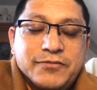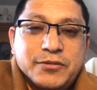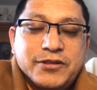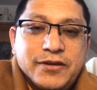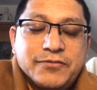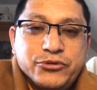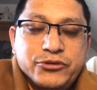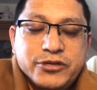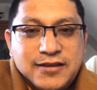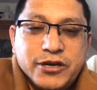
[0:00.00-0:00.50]
the
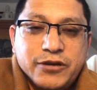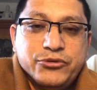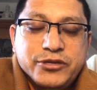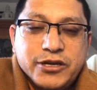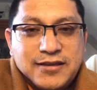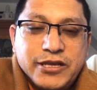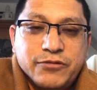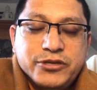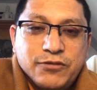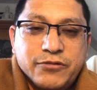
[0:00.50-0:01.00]
Buddha
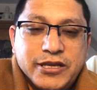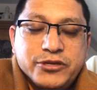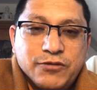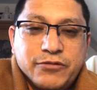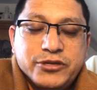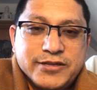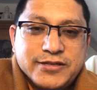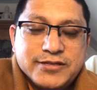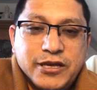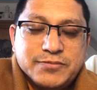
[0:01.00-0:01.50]
when he
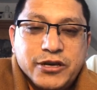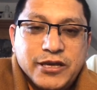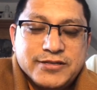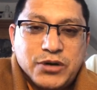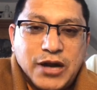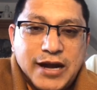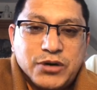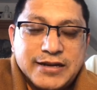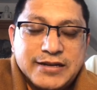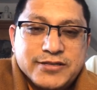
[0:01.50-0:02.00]
was
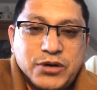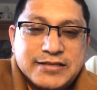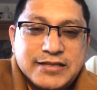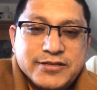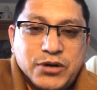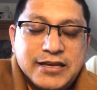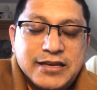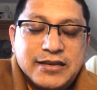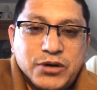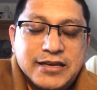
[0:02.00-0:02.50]

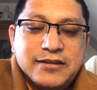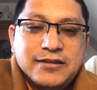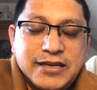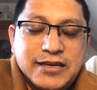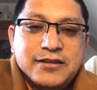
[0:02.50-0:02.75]
practicing